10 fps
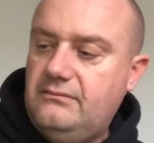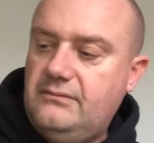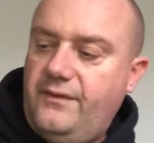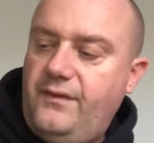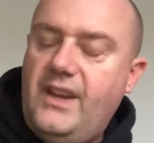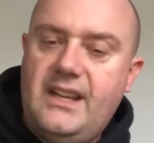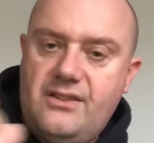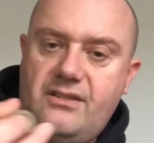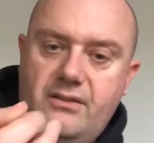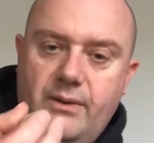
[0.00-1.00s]

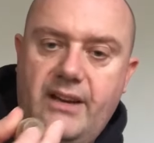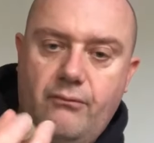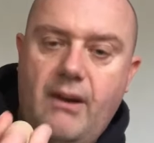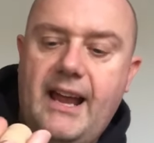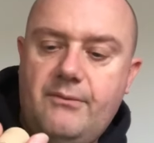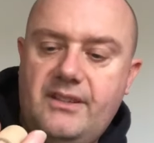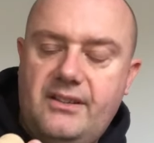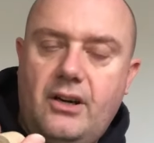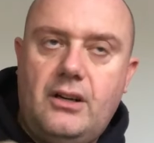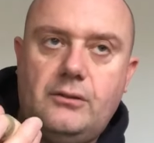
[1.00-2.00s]
finish to a rounded
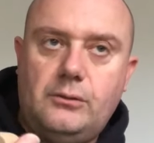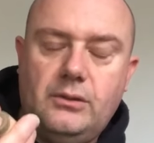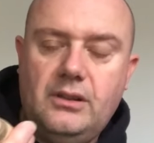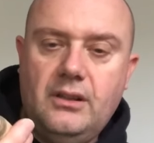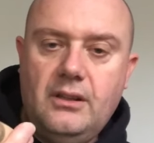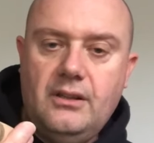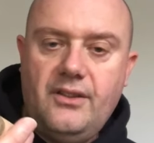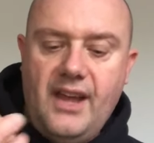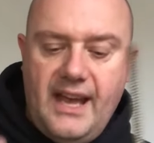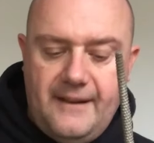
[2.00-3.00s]
hole
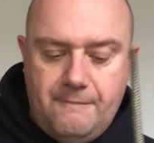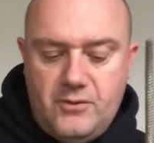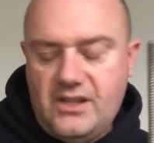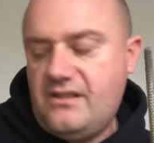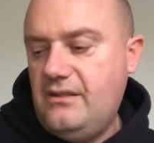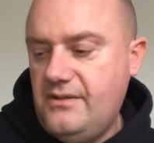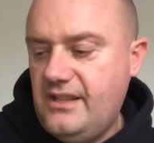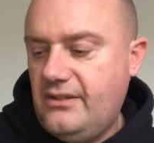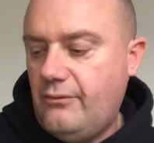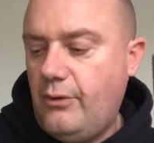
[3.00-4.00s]
than just using
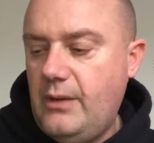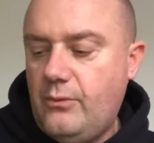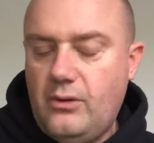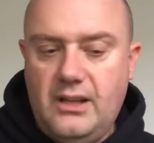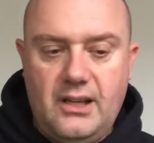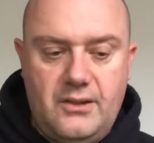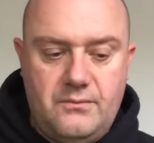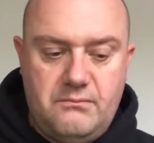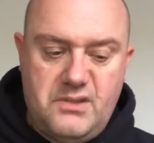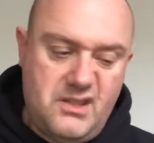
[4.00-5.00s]
the reamer alone.
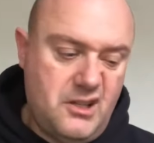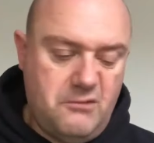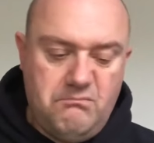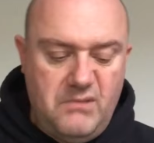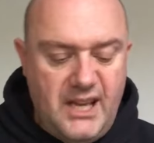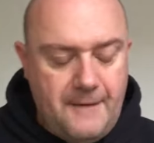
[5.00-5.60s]
So yeah.